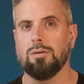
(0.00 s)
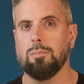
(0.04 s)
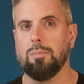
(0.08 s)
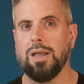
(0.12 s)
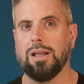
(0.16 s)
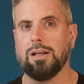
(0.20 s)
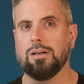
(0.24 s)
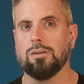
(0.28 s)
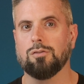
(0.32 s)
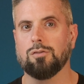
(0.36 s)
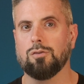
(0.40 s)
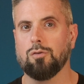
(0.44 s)
to
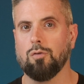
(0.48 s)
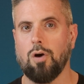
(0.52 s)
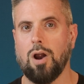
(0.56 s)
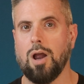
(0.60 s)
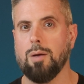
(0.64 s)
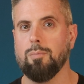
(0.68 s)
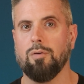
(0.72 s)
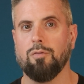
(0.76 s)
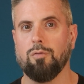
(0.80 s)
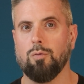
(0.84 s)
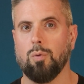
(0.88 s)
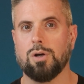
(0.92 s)
make his
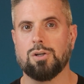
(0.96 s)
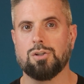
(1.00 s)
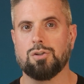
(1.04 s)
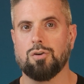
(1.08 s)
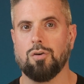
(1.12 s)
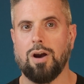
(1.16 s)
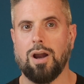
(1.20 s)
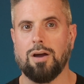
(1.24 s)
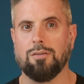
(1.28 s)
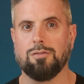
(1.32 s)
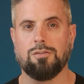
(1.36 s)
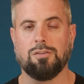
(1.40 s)
crime of
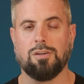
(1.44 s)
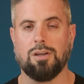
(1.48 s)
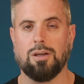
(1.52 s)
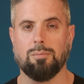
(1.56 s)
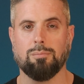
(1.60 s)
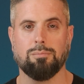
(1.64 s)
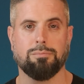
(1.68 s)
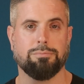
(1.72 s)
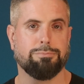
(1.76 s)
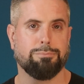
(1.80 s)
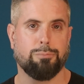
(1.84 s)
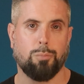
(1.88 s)
witchcraft seem